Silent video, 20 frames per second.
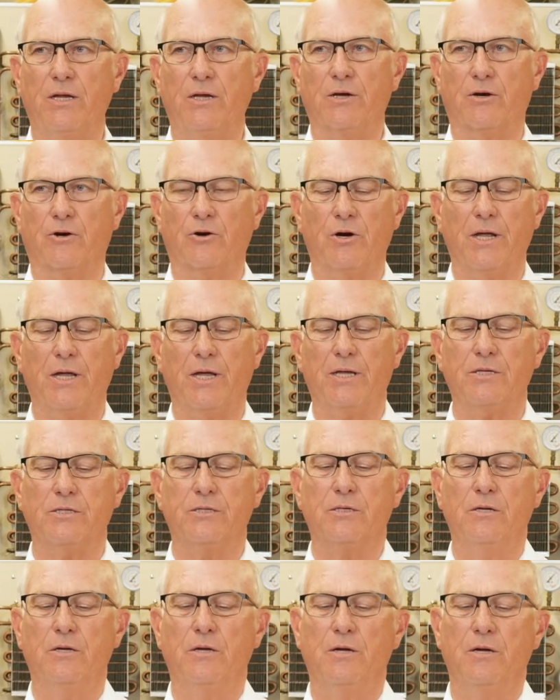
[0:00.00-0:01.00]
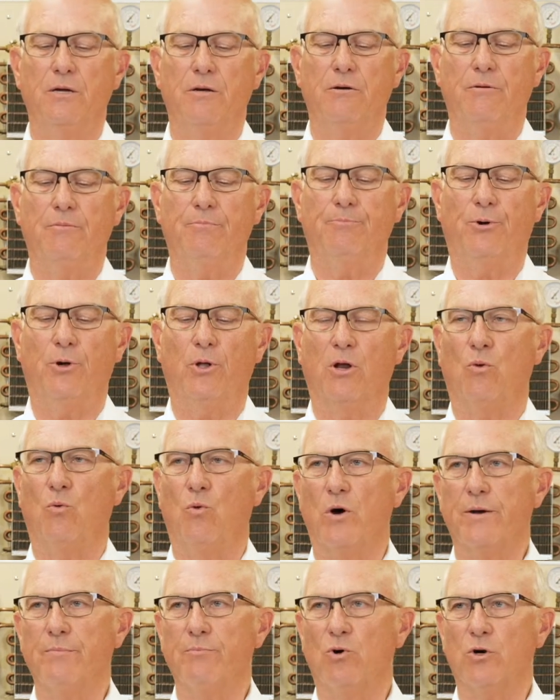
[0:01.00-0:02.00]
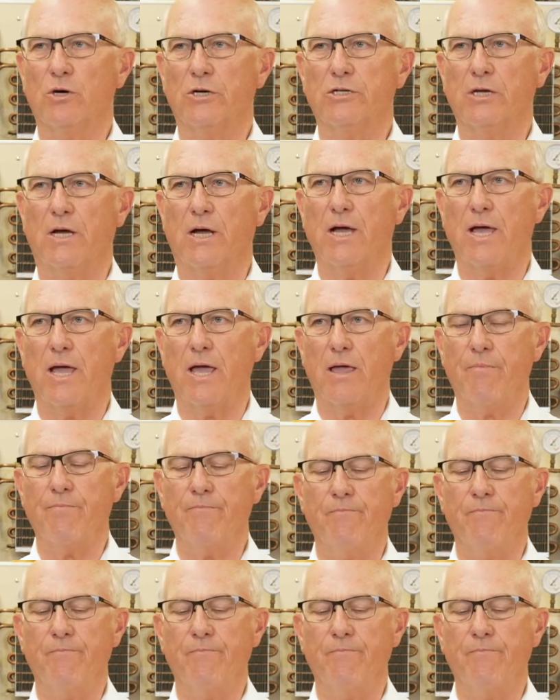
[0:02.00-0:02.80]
degrees, pull it one more time,